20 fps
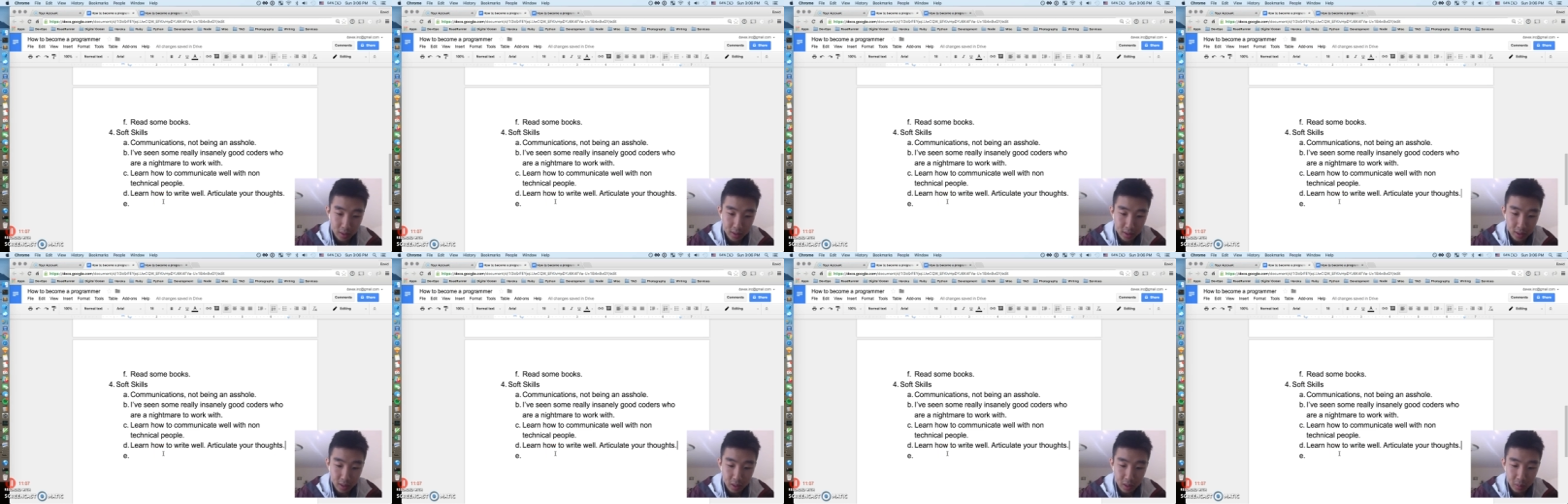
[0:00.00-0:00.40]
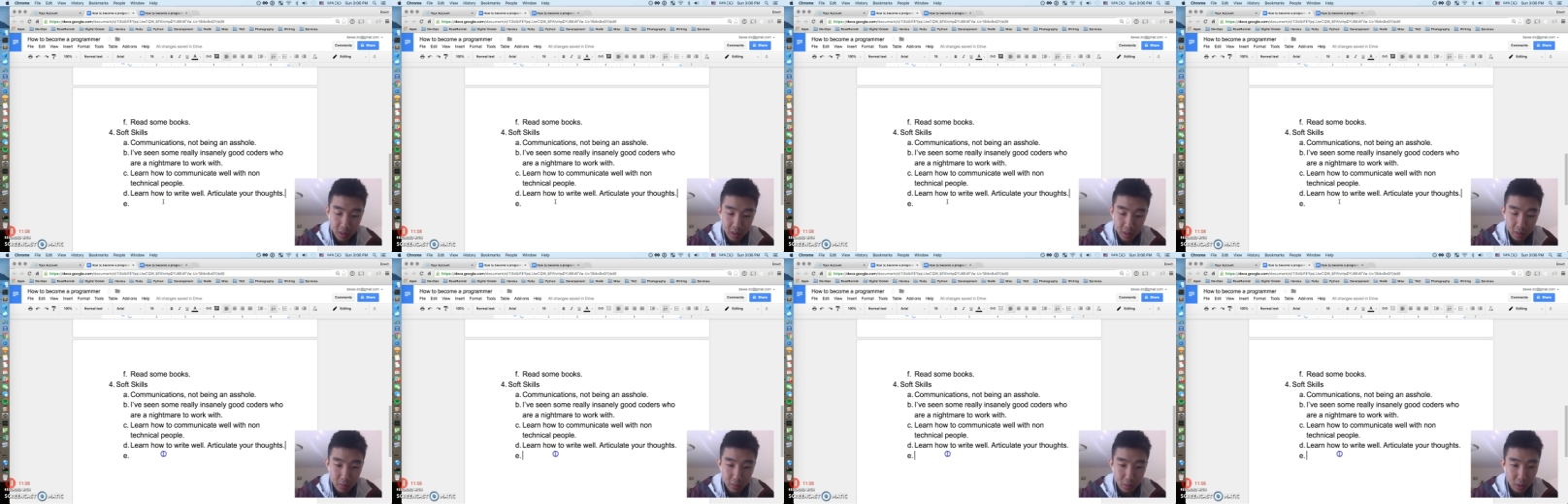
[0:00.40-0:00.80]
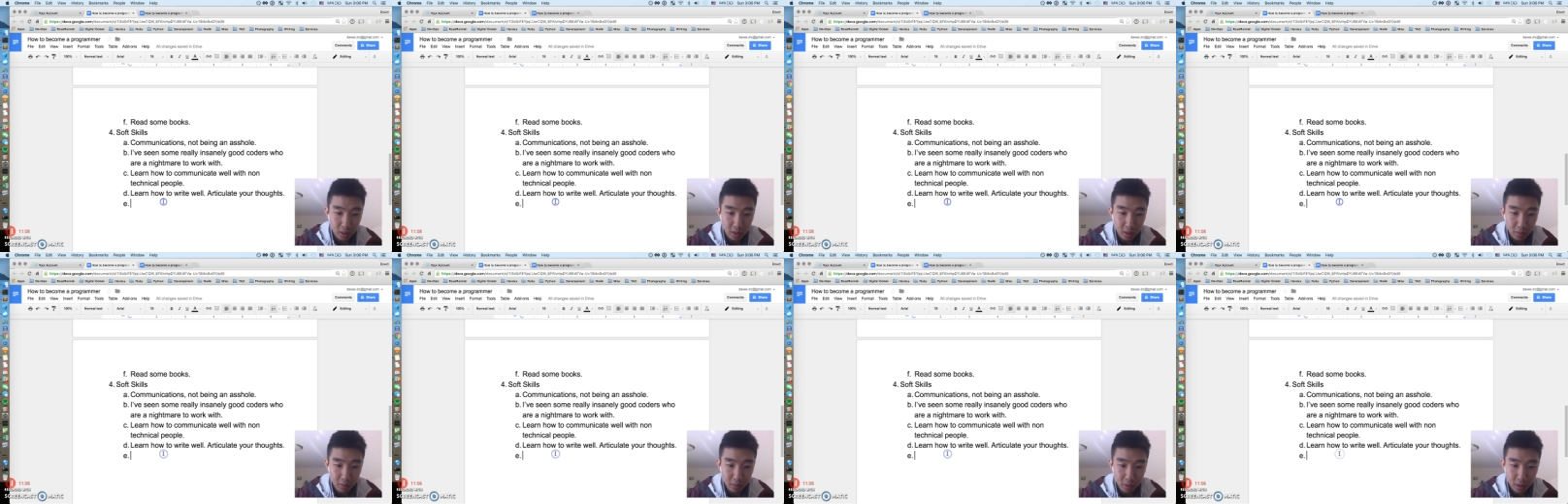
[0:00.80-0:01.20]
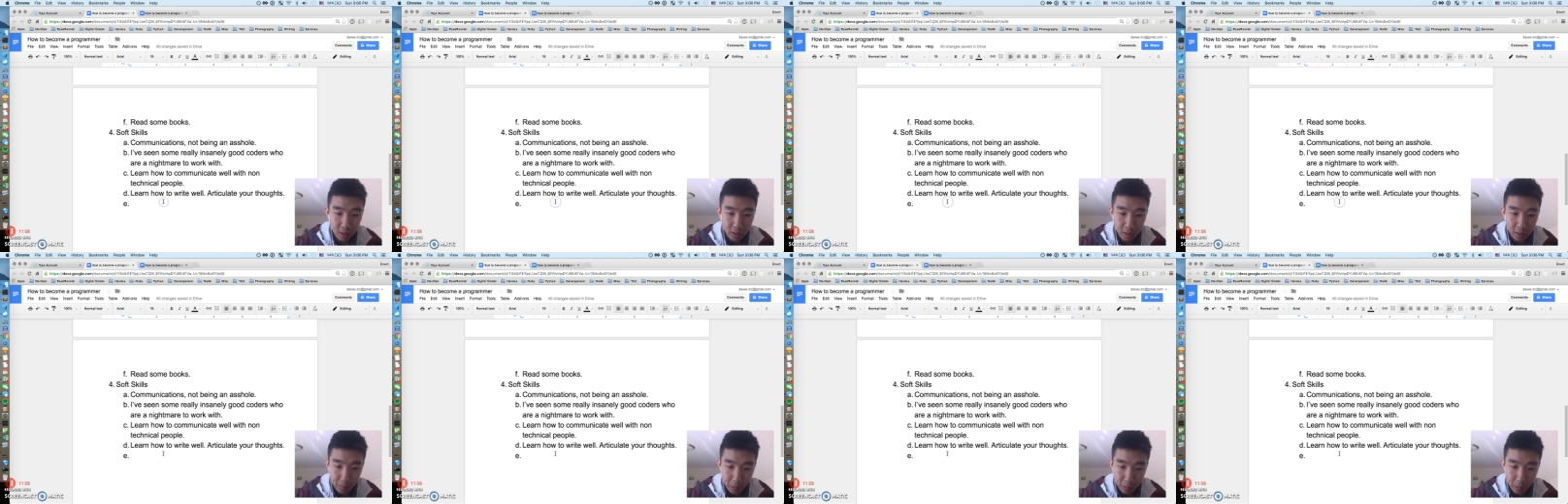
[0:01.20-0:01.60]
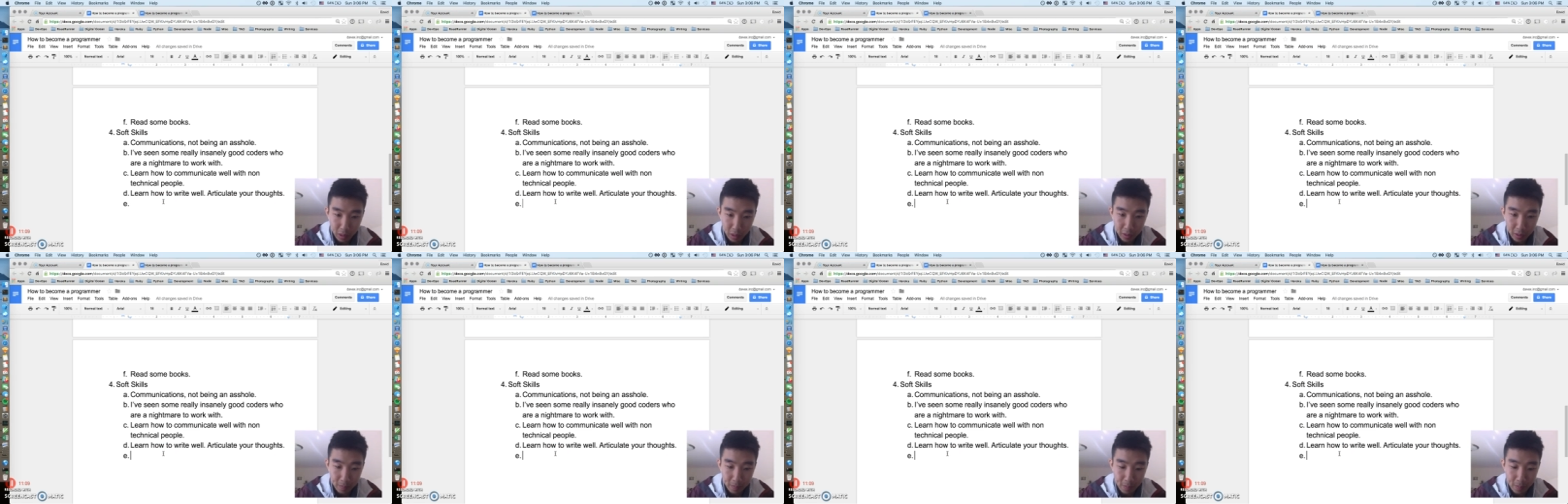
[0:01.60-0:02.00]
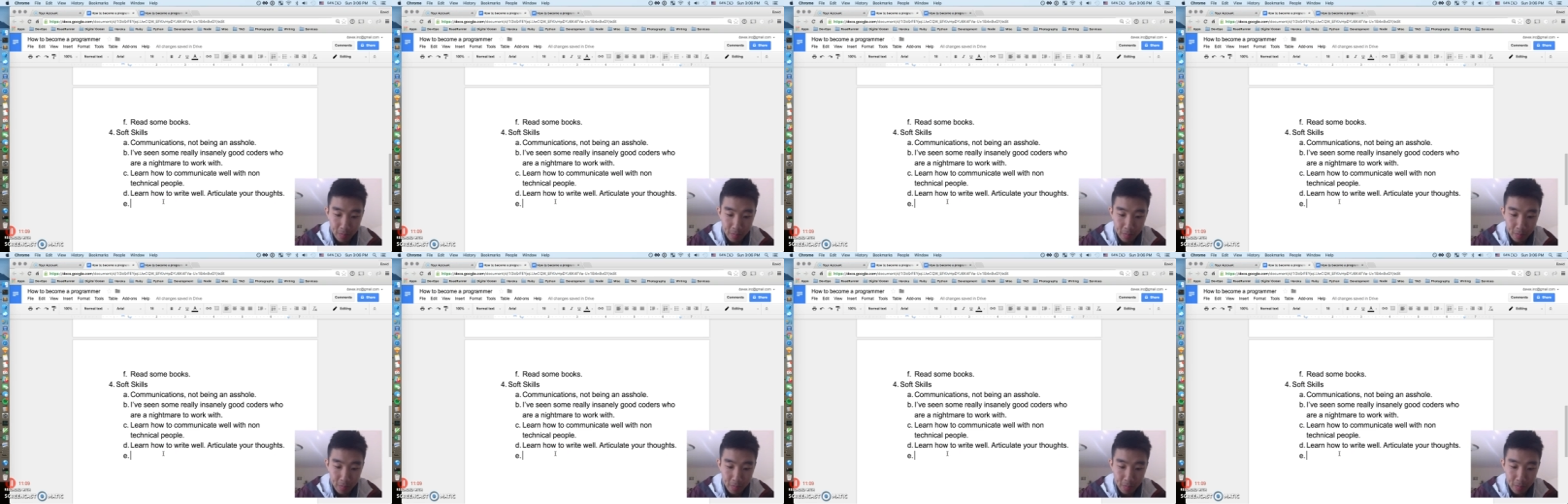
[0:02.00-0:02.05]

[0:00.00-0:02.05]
It's going to be really, really important.